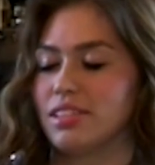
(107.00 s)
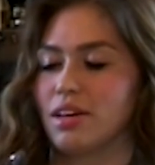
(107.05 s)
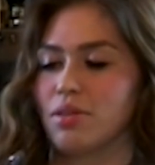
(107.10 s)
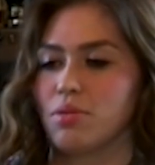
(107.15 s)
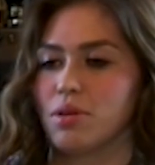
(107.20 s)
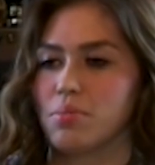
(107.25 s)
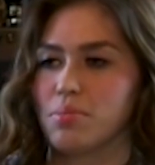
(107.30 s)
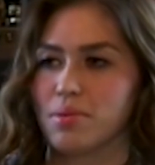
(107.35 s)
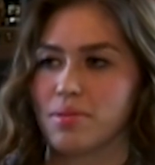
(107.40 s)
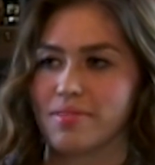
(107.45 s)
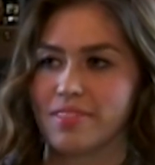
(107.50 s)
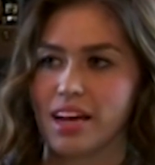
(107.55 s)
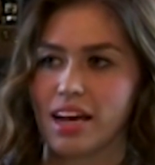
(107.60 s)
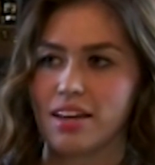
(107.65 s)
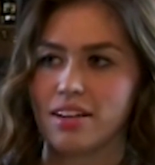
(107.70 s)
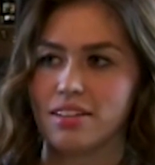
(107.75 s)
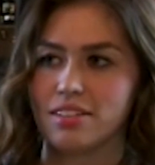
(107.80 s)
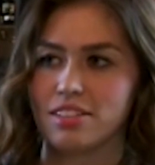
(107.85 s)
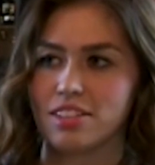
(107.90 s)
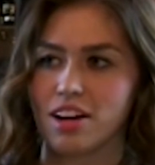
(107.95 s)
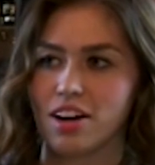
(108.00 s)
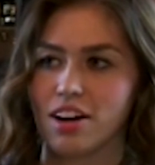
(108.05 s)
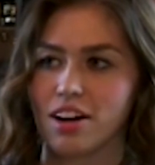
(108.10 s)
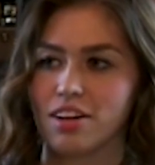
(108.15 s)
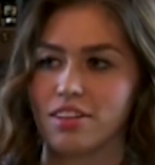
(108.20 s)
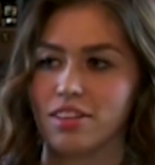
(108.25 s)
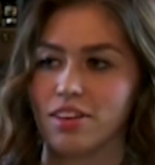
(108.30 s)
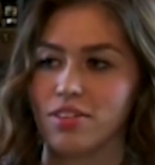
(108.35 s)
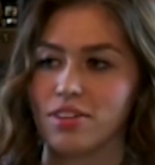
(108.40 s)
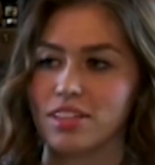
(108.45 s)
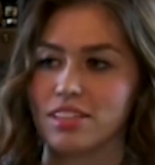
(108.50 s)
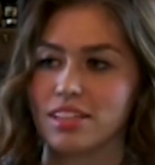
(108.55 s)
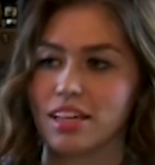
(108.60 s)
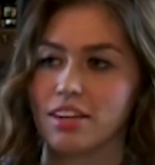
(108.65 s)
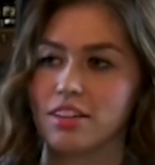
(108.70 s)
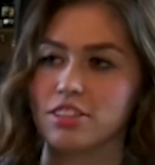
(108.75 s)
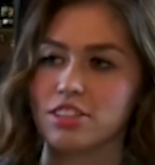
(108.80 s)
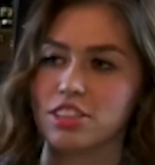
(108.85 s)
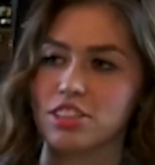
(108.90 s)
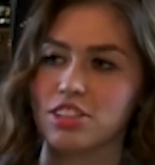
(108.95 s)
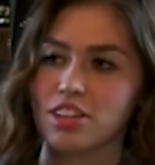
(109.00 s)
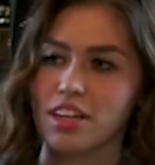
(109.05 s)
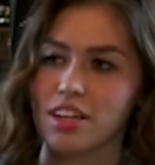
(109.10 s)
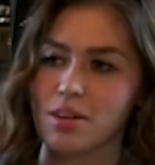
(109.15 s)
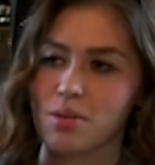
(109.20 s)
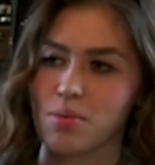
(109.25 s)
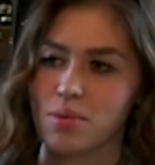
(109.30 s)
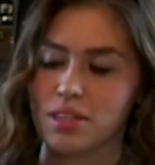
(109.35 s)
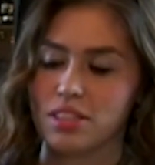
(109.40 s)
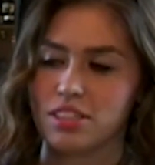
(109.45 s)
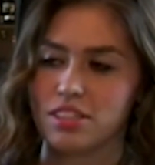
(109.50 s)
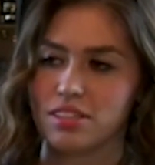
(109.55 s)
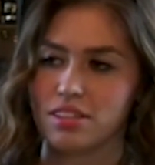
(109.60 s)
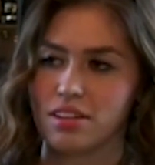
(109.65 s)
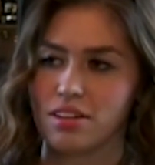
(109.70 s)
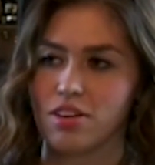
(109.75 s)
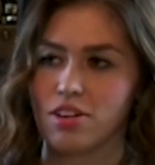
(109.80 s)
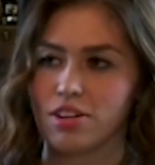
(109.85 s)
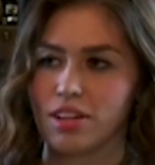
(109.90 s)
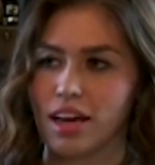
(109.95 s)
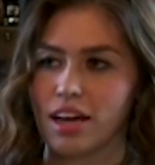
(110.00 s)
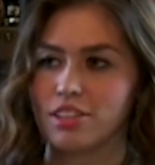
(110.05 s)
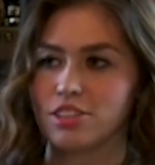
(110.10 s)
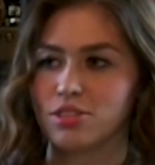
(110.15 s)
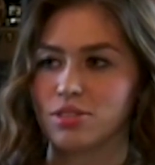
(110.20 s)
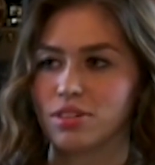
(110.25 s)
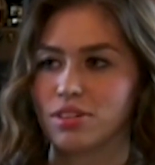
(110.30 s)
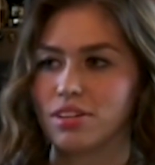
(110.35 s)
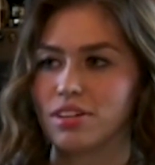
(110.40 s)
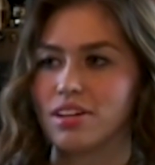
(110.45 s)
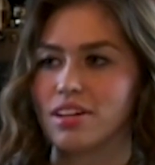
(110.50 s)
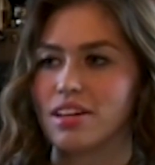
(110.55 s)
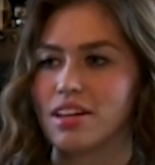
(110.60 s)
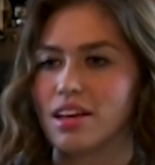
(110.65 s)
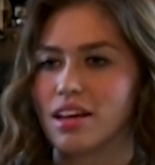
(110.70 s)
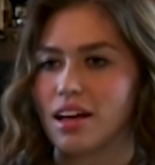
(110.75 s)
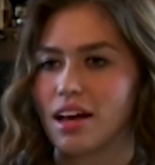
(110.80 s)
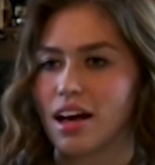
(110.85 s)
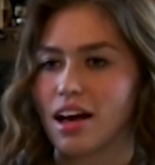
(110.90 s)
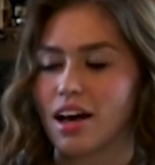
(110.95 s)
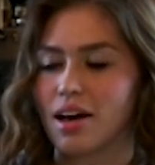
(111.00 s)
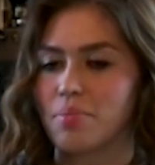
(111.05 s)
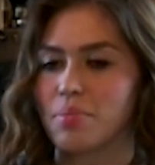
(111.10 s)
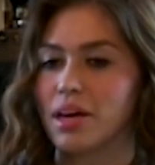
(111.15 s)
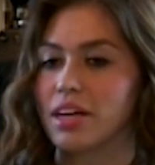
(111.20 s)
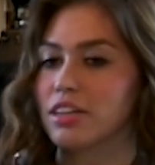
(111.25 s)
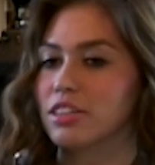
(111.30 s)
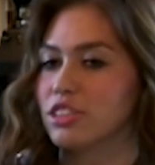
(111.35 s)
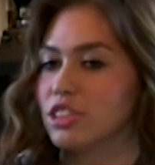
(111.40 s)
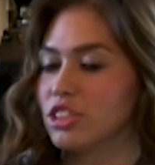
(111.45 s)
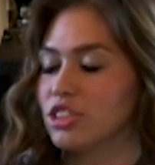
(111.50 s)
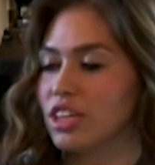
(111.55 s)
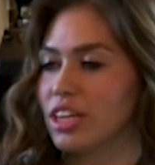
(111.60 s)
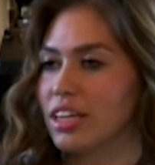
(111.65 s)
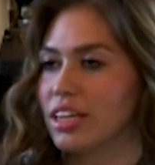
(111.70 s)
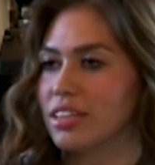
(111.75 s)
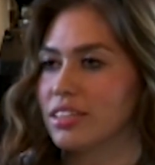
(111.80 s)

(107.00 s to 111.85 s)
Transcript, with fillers: that we provide is our Lotus Energy Drink, which is an all natural um, energy drink.